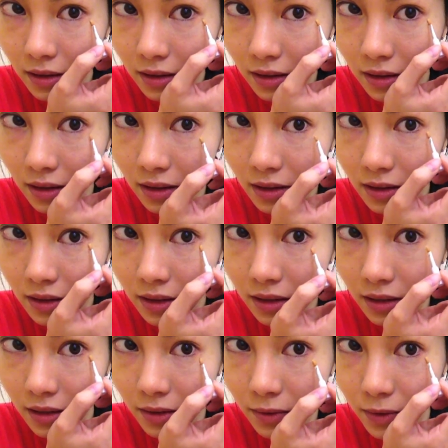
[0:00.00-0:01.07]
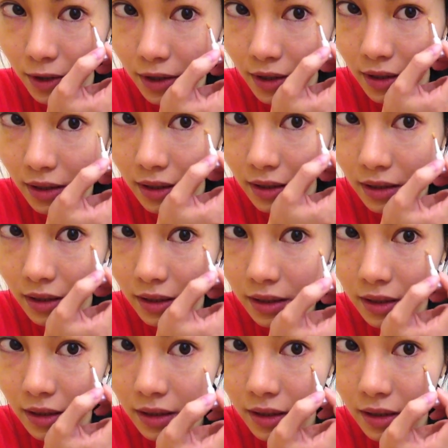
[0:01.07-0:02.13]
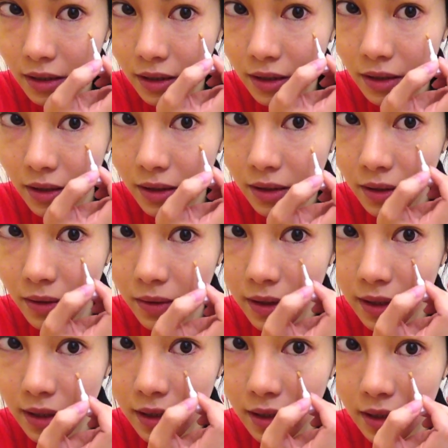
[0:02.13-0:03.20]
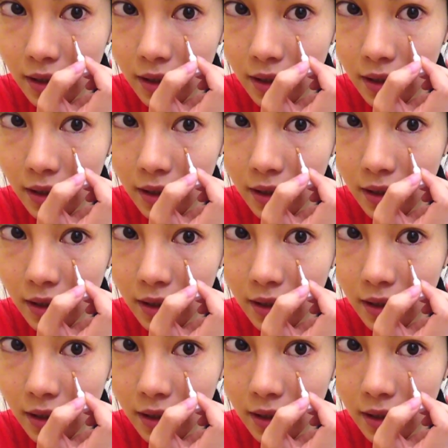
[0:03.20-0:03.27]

it's gonna work. Okay.